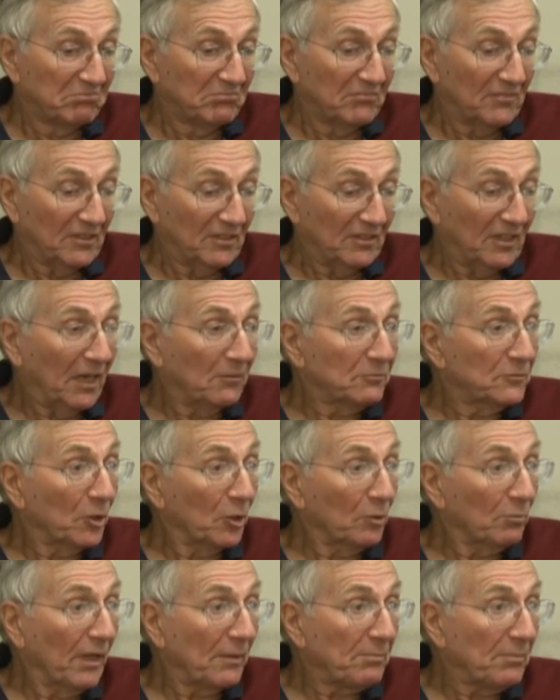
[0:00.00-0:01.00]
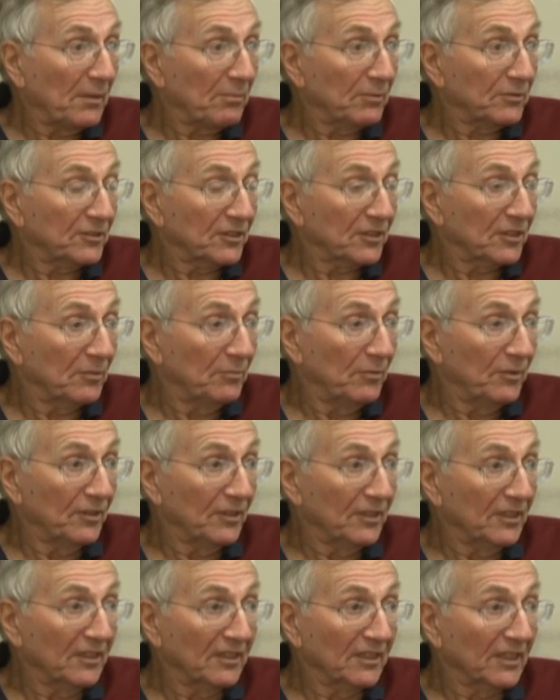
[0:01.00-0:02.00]
I'm told by people in the
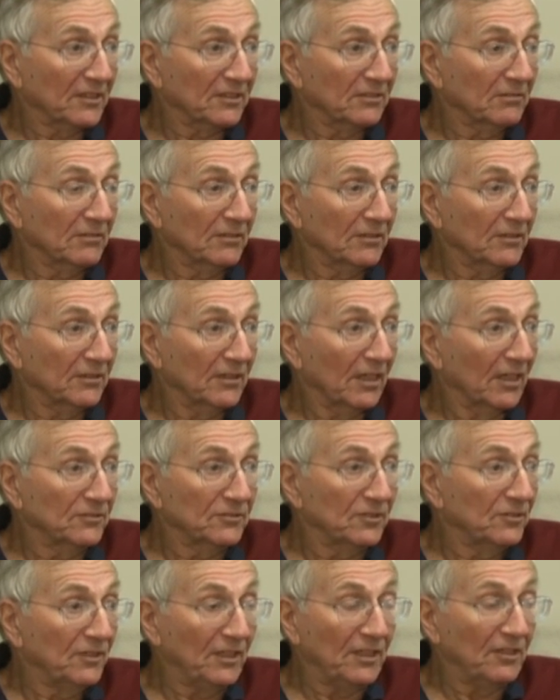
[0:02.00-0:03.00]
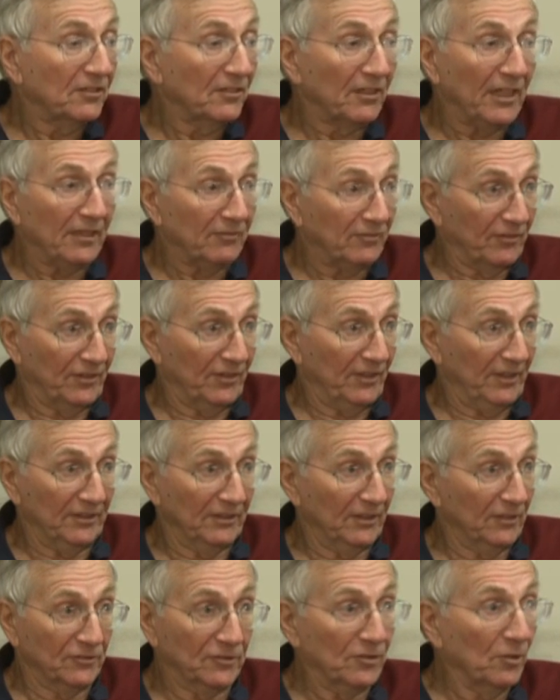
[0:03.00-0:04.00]
community that underneath everything,
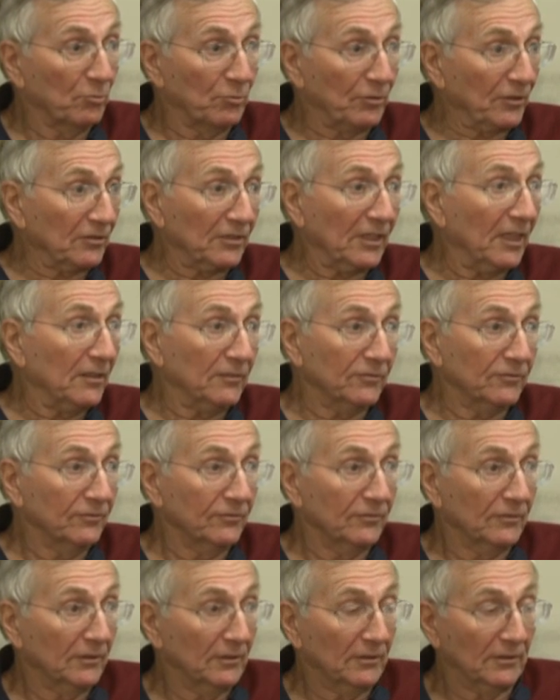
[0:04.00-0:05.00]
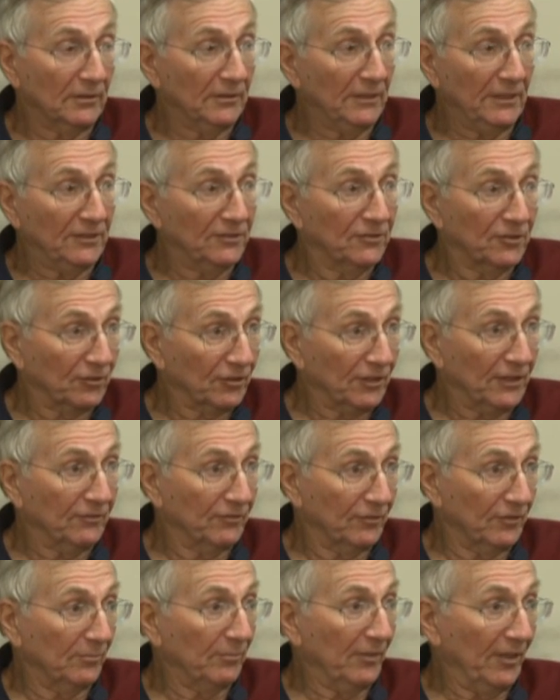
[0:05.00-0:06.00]
there's no real love in Turkey
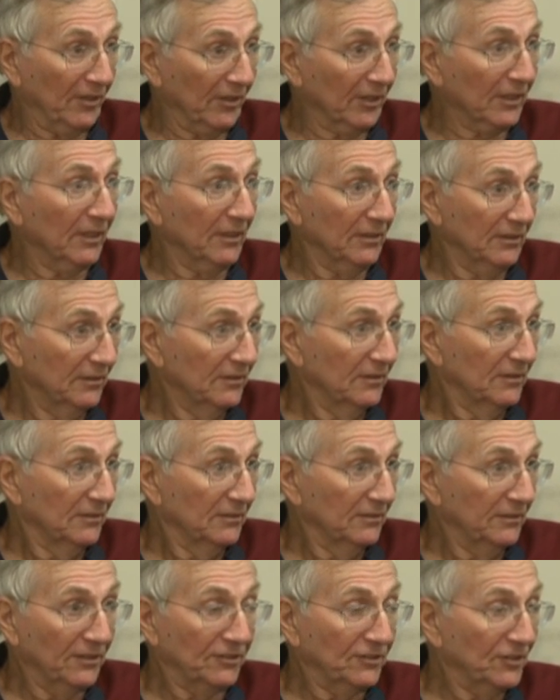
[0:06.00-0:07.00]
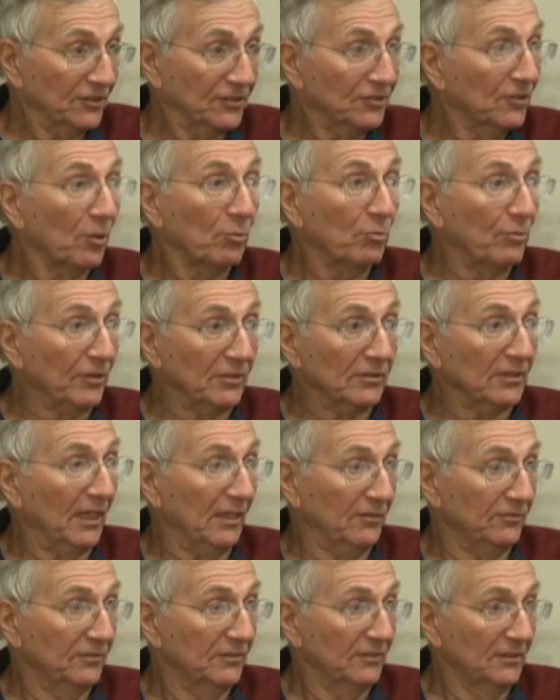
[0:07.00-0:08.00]
for America. Mm-hmm. There's just no real
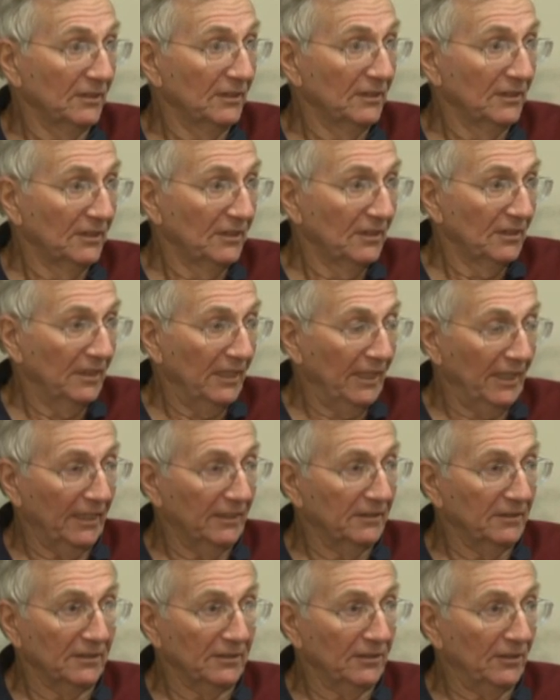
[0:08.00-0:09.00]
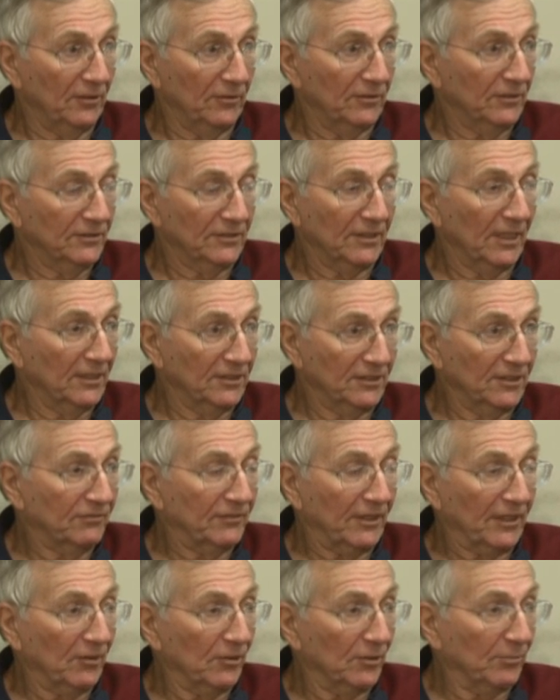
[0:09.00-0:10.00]
love. Mm-hmm. And, it's not as if
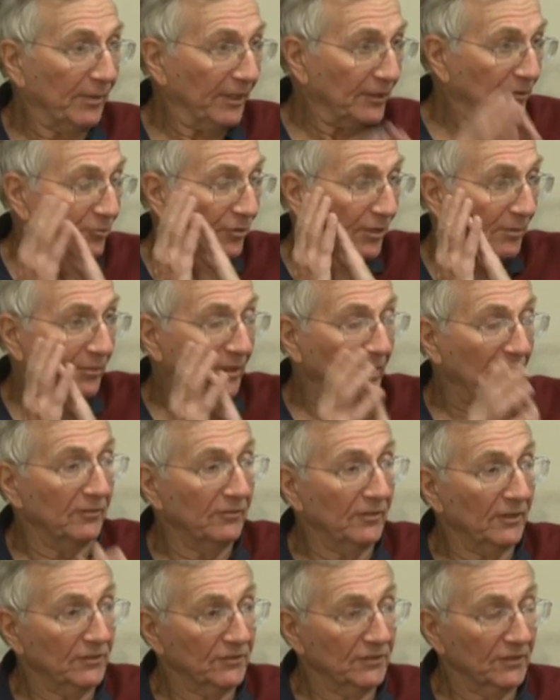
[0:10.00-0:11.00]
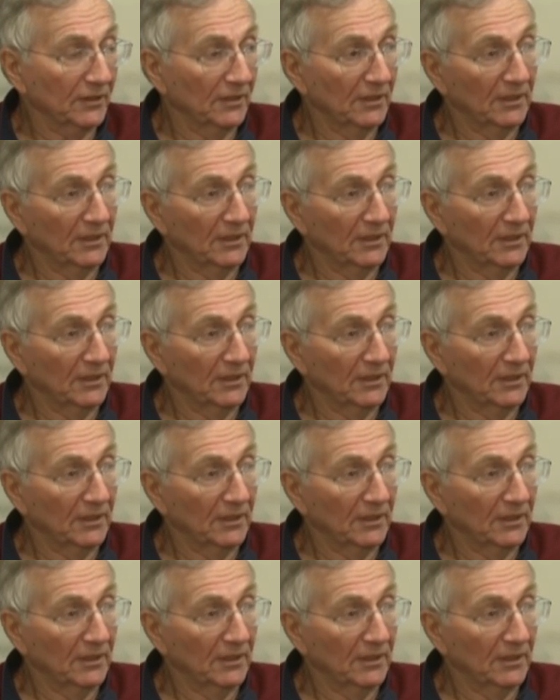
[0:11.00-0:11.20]
they go to bed dreaming of us.